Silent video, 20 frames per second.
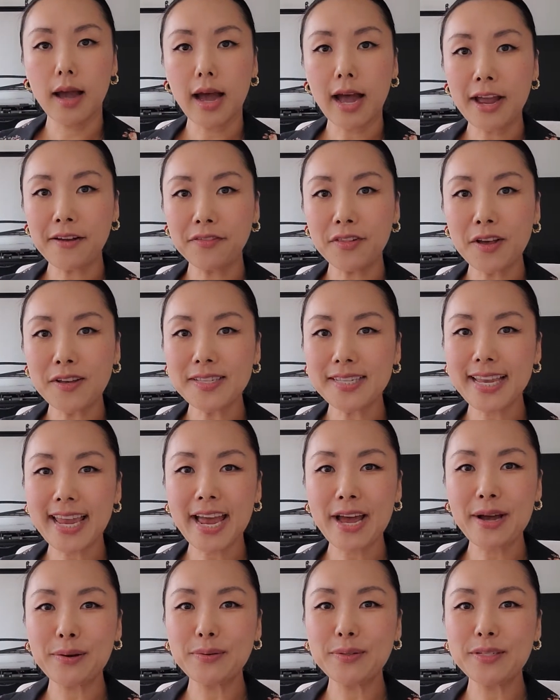I've lost
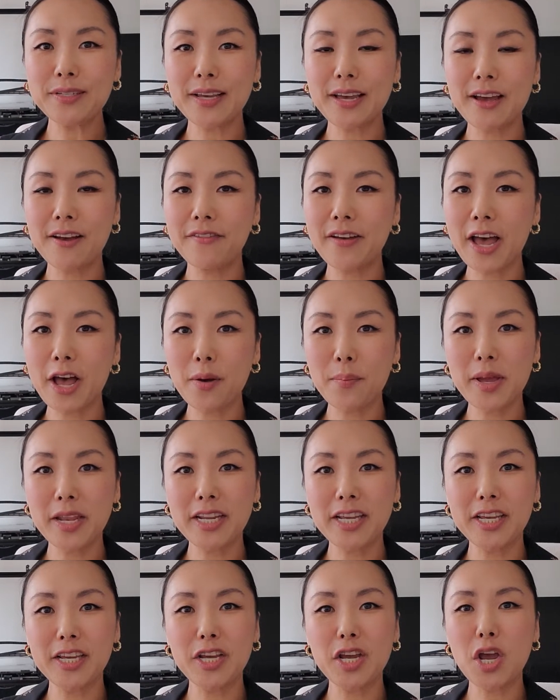count of how
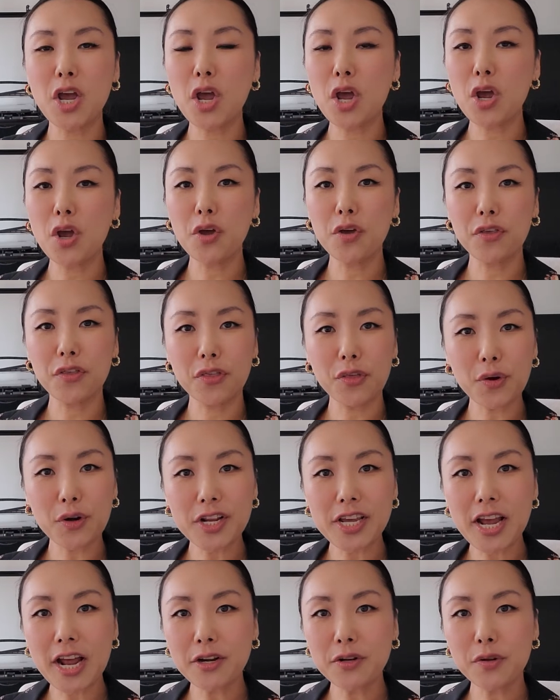many
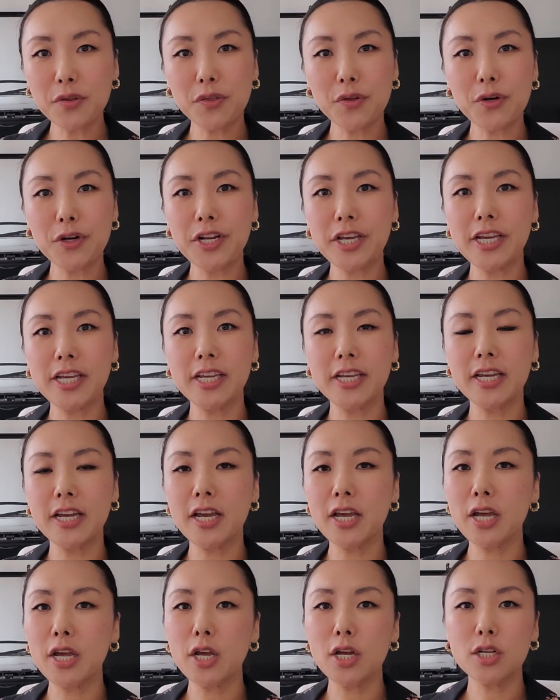30 under 30,
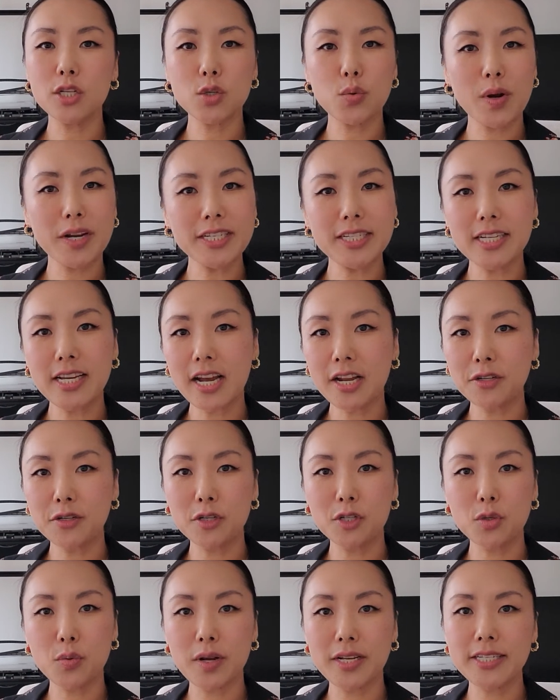20 under
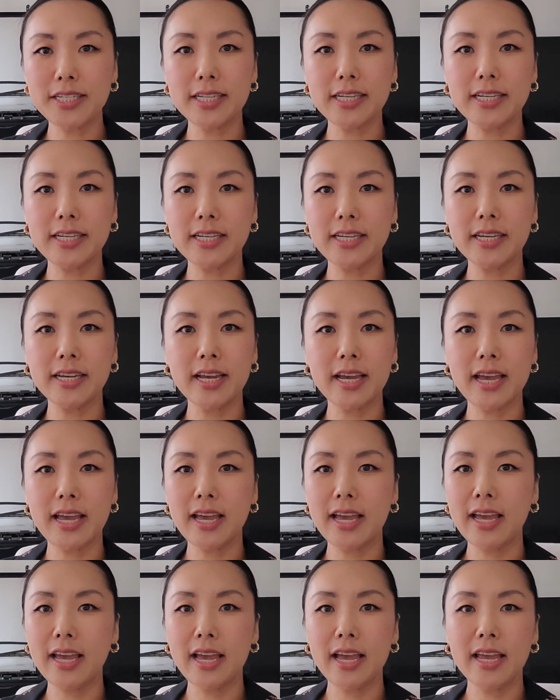20,
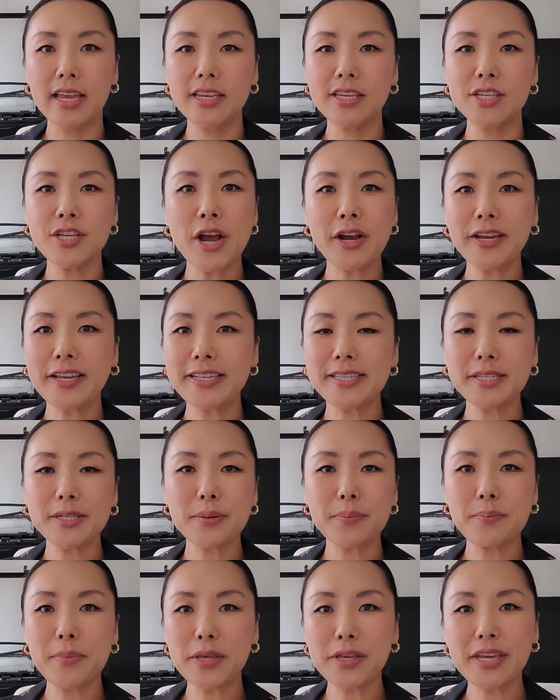
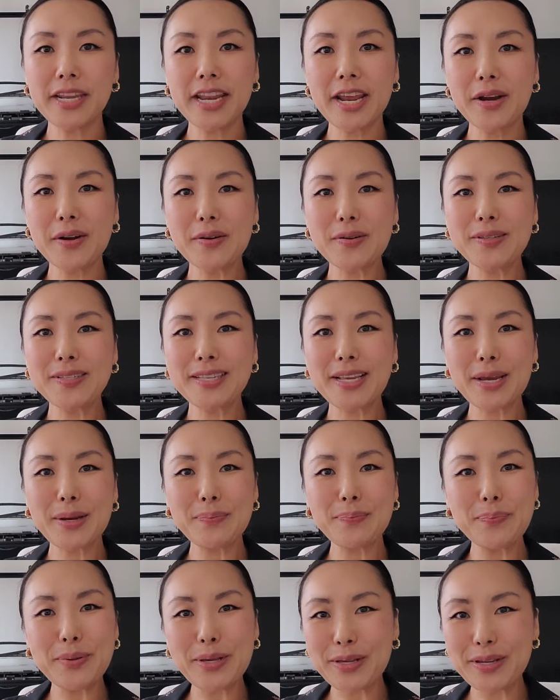youngest millionaires
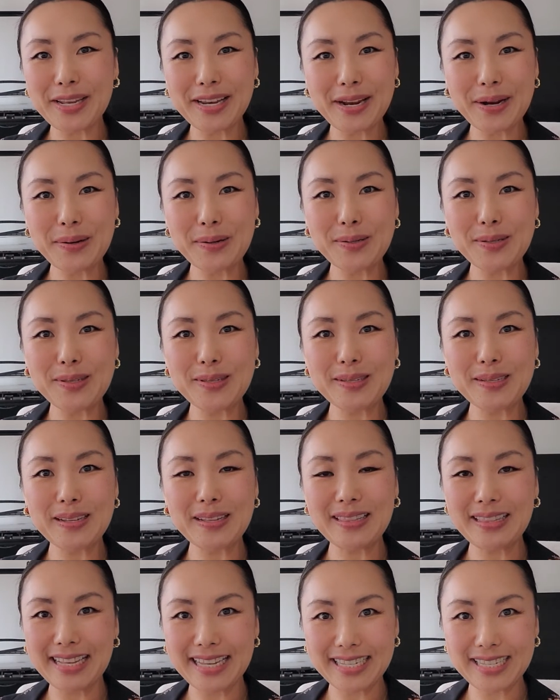and billionaires
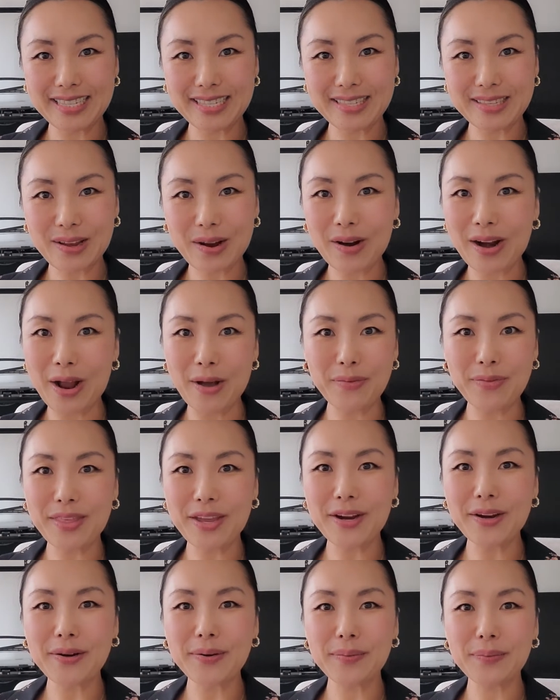lists are out
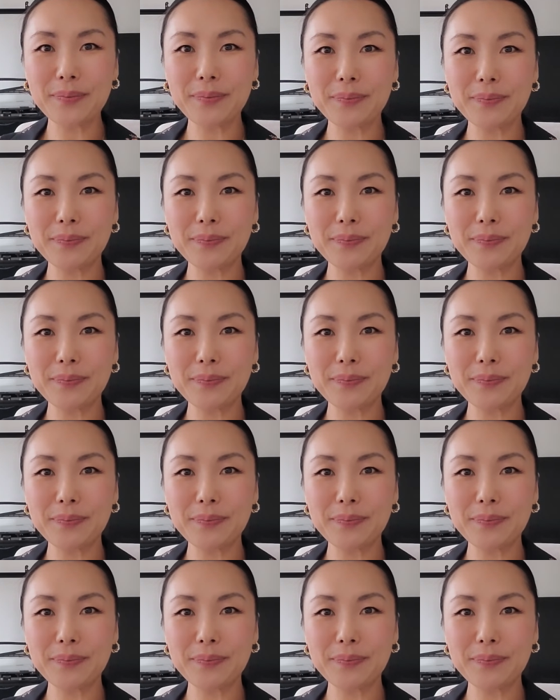there.